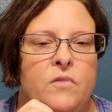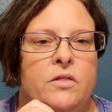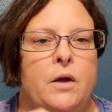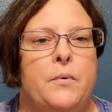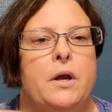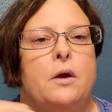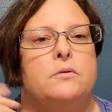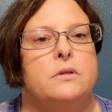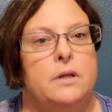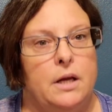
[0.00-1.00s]
Then we go
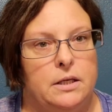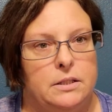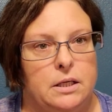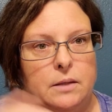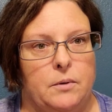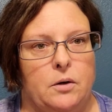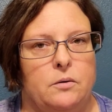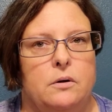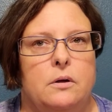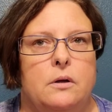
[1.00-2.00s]
to the next chemo,
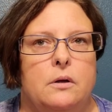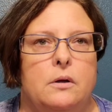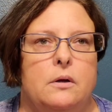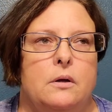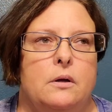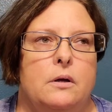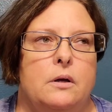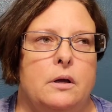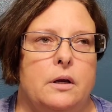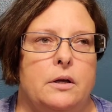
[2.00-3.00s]

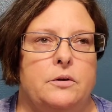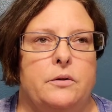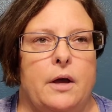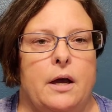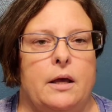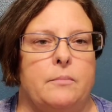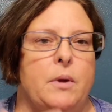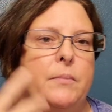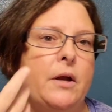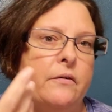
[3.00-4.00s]
and he'd do that like
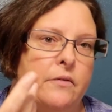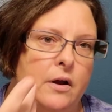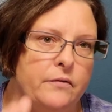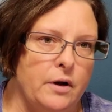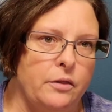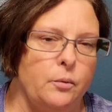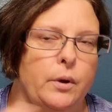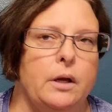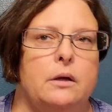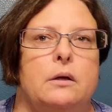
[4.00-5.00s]
maybe every other
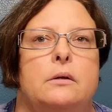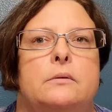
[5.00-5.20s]
week,